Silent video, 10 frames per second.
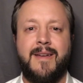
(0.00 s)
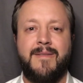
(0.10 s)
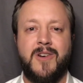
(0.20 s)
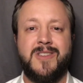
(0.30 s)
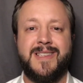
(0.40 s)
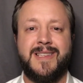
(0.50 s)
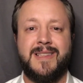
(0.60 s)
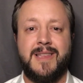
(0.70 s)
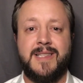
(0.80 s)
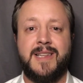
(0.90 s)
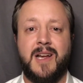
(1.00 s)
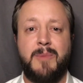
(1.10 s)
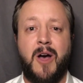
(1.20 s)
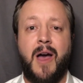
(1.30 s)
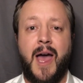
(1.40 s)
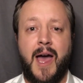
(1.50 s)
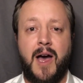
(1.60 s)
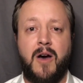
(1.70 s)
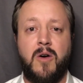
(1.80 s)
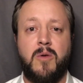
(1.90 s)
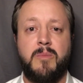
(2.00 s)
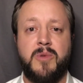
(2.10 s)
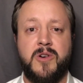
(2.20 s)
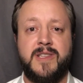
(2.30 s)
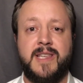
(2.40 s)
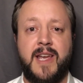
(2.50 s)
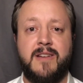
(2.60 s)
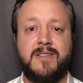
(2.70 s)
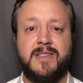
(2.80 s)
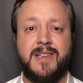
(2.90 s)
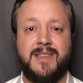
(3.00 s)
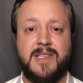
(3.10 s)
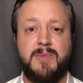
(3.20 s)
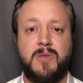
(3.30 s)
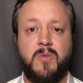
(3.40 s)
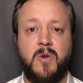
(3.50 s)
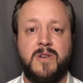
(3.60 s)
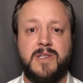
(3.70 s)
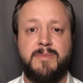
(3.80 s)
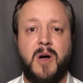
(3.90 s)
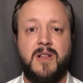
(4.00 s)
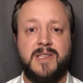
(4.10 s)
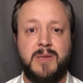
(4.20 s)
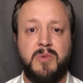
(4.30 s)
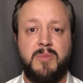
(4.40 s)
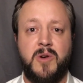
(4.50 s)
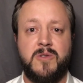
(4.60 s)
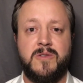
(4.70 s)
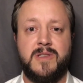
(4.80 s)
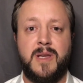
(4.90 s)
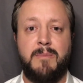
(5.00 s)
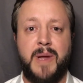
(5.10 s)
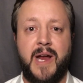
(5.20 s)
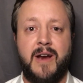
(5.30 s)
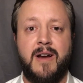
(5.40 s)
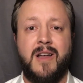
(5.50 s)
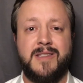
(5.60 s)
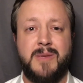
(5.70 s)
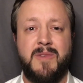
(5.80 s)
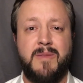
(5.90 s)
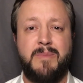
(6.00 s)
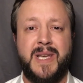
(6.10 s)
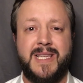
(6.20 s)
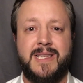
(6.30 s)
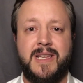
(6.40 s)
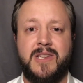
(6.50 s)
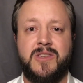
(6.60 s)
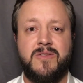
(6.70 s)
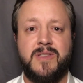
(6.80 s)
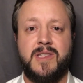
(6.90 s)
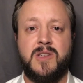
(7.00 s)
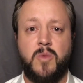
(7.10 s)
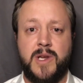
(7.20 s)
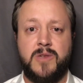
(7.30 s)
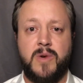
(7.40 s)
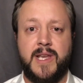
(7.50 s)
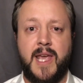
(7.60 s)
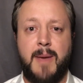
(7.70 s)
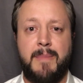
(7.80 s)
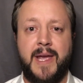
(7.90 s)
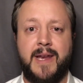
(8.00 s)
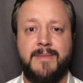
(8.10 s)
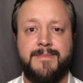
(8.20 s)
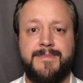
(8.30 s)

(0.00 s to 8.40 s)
First, let's talk about how Bernie Sanders and Elizabeth Warren's policy proposals compare on some of the biggest issues in the 2020 campaign.